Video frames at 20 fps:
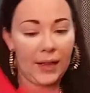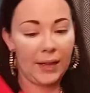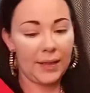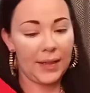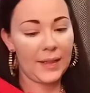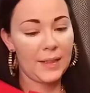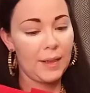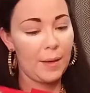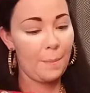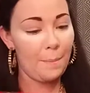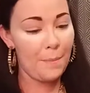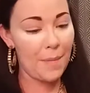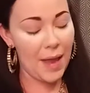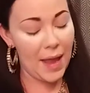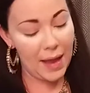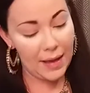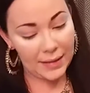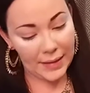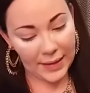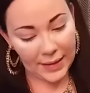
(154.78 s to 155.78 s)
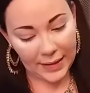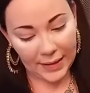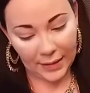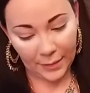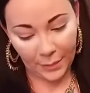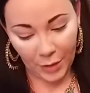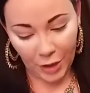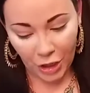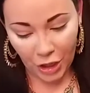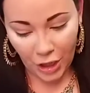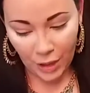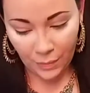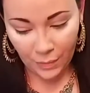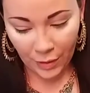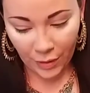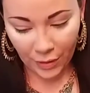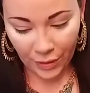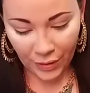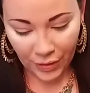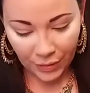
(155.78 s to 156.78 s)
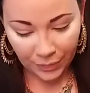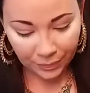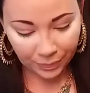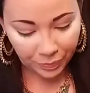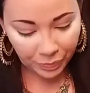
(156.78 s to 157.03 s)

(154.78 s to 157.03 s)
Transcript: some mattes, some shimmers.